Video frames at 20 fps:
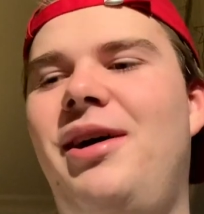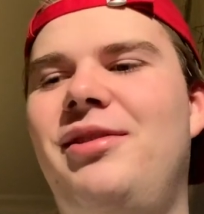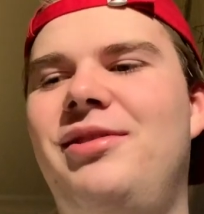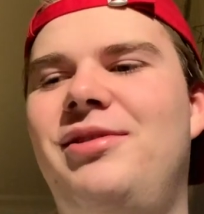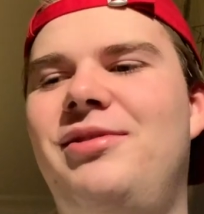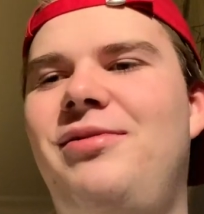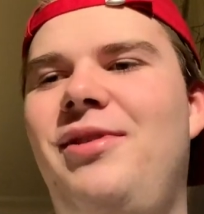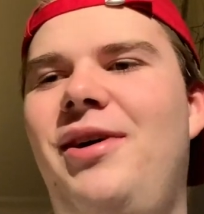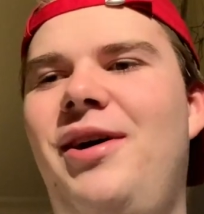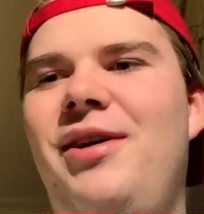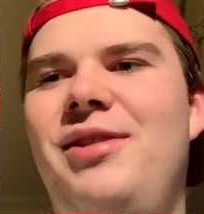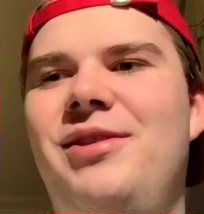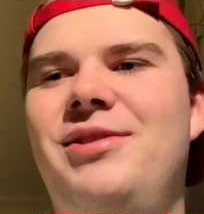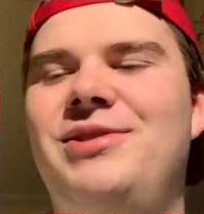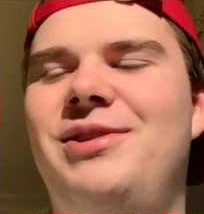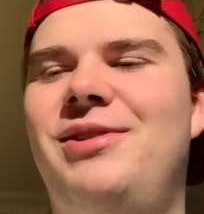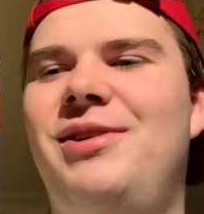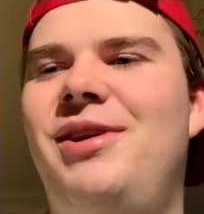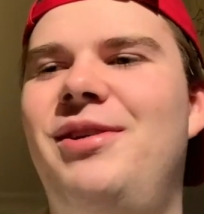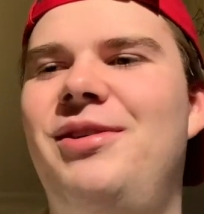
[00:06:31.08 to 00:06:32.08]

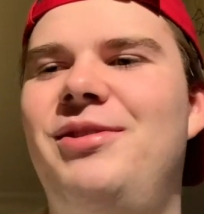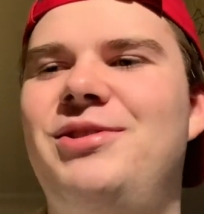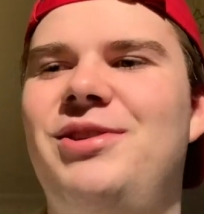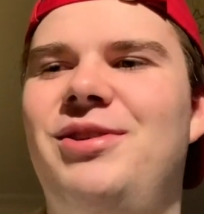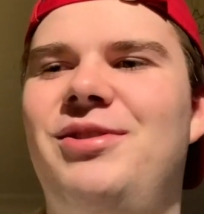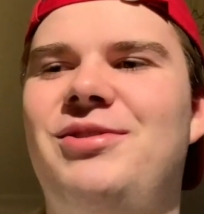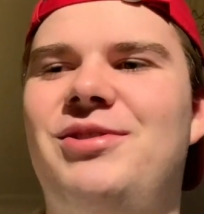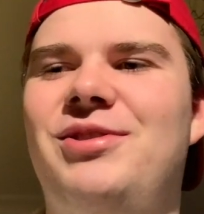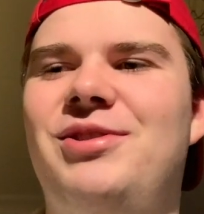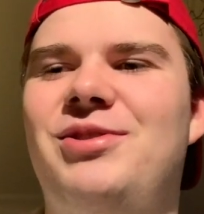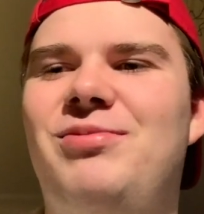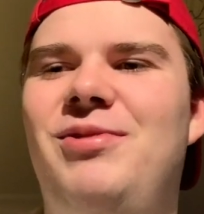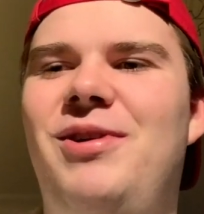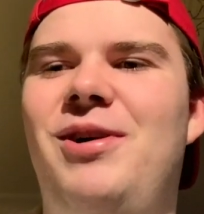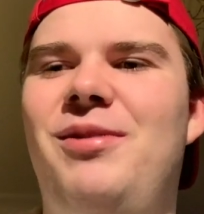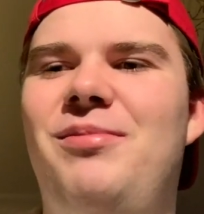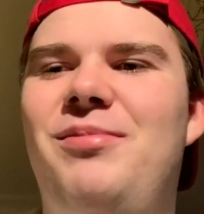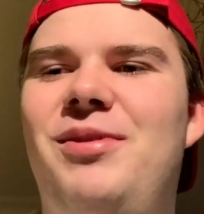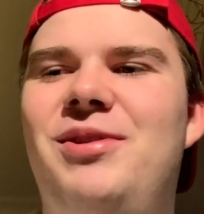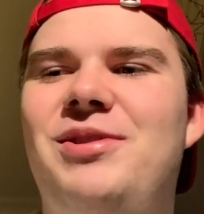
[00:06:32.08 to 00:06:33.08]
fathers, there are no children as
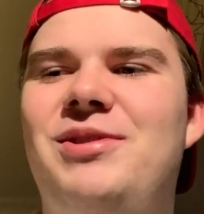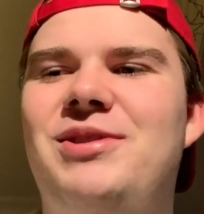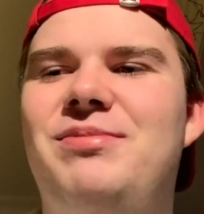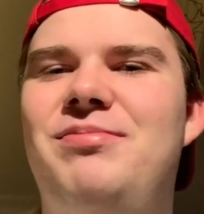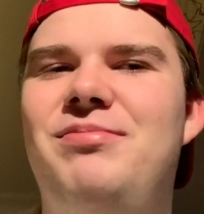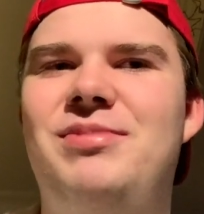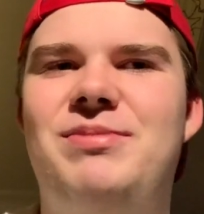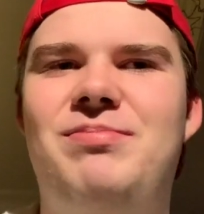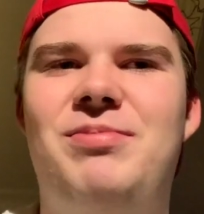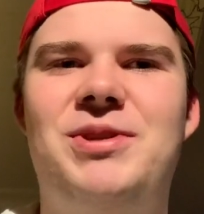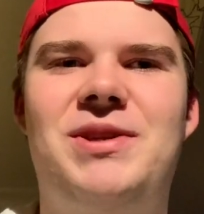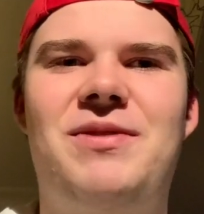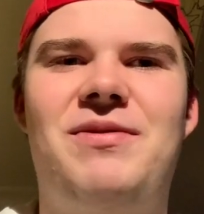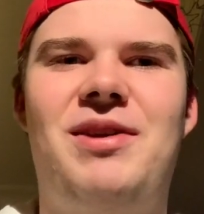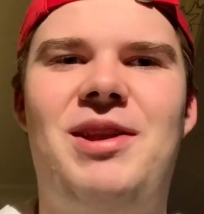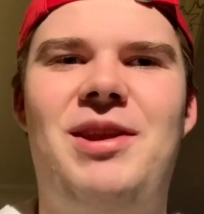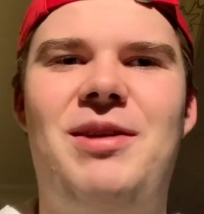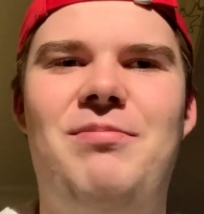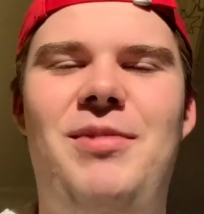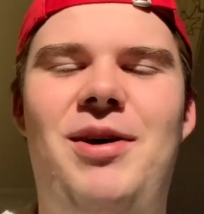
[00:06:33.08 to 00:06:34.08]
well. But
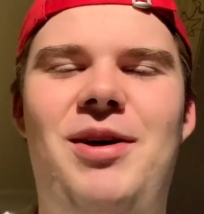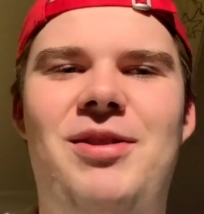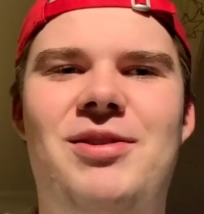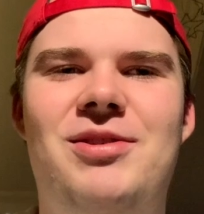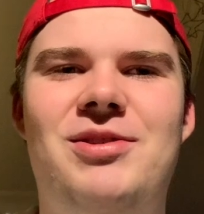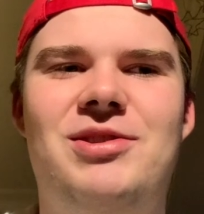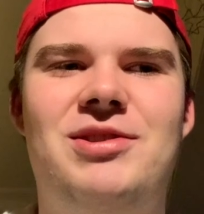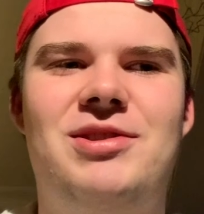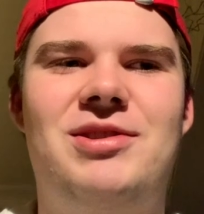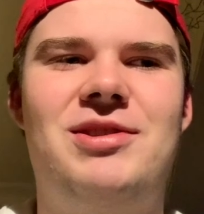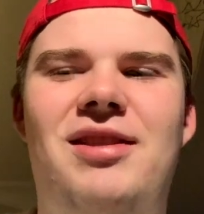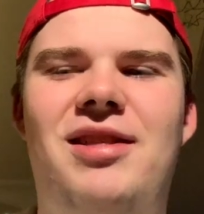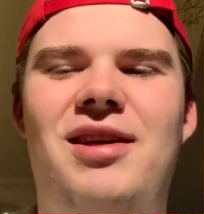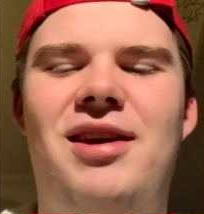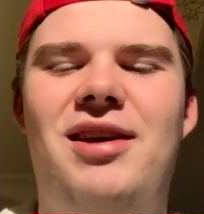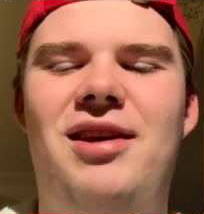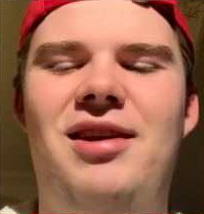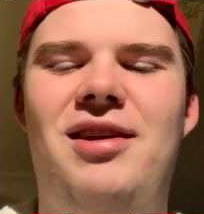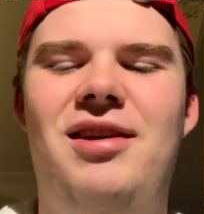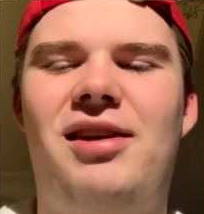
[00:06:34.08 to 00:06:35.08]
specifically mothers,
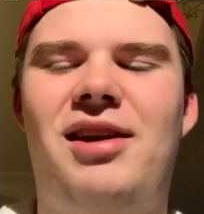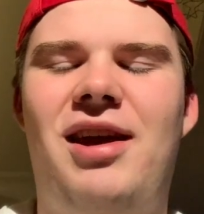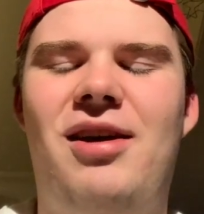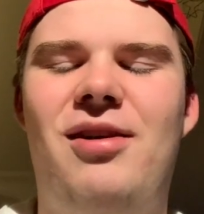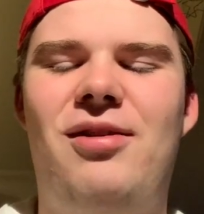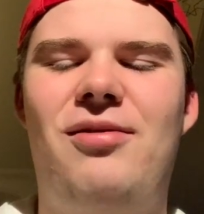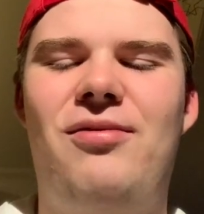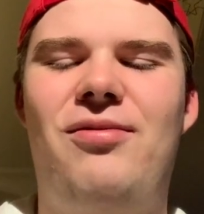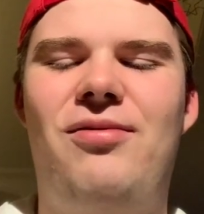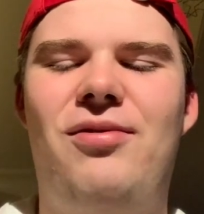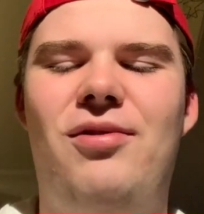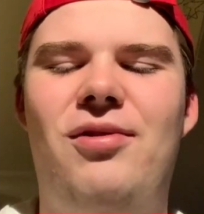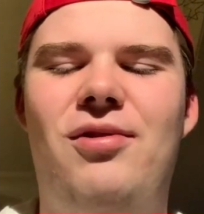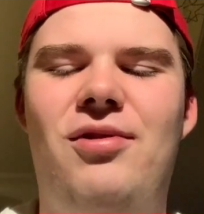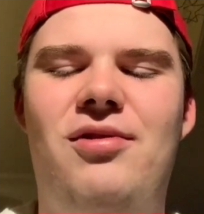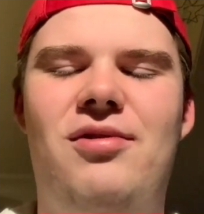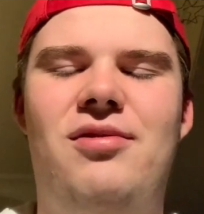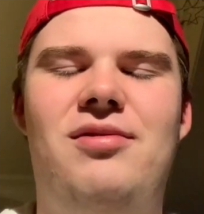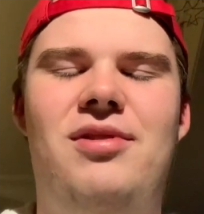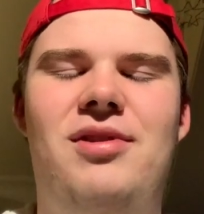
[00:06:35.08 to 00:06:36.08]
they count
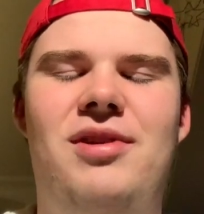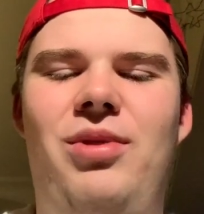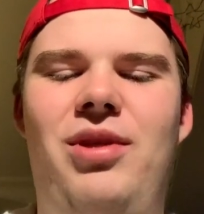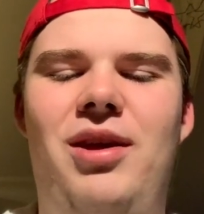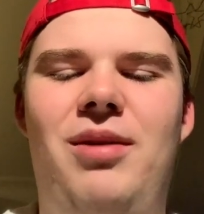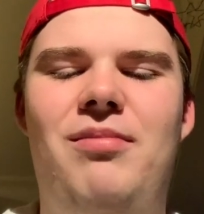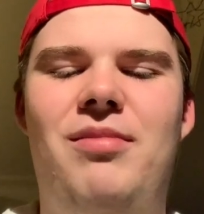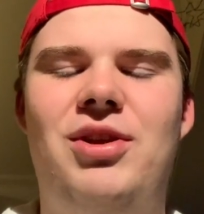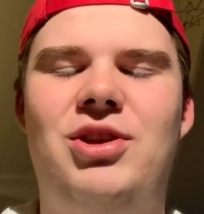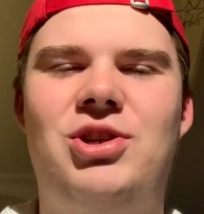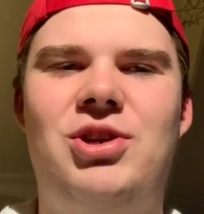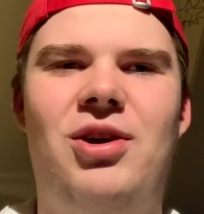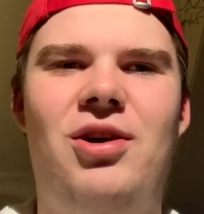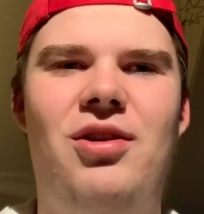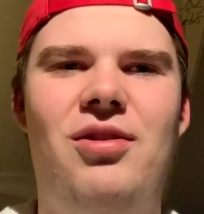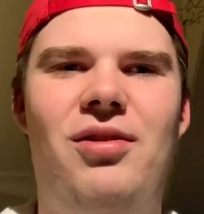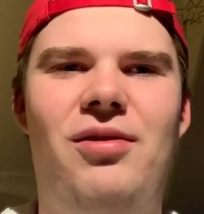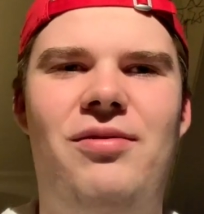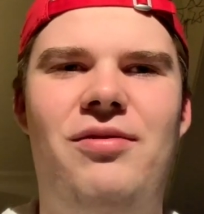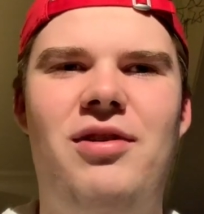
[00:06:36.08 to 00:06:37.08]
for the
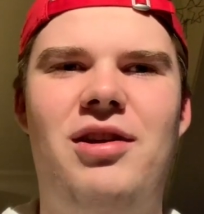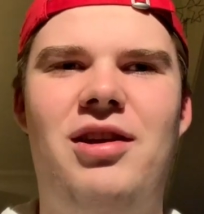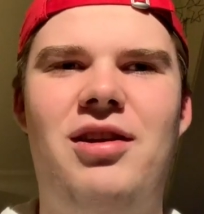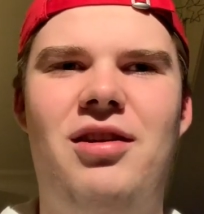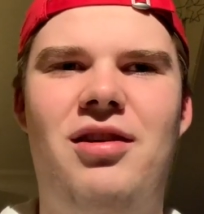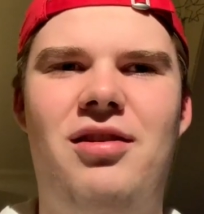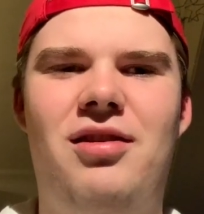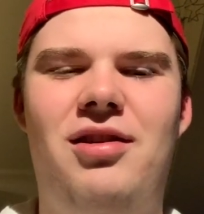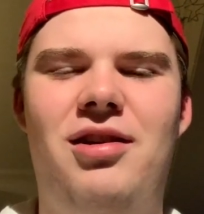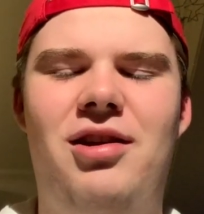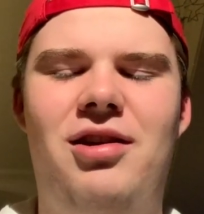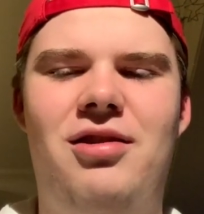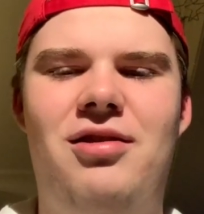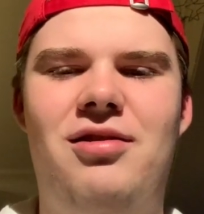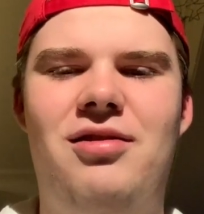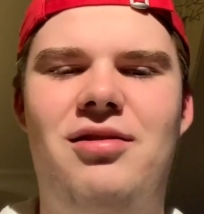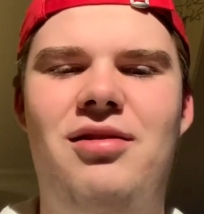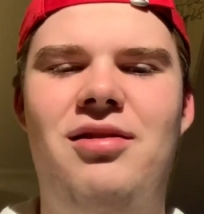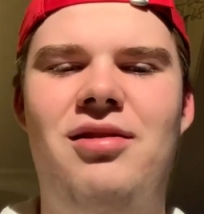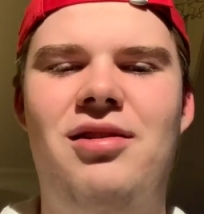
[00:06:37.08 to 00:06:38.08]
maternal figure
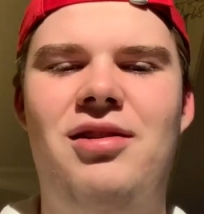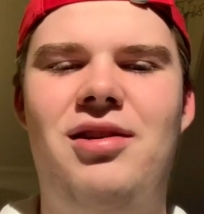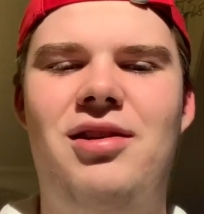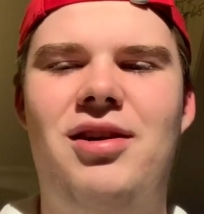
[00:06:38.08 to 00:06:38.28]
in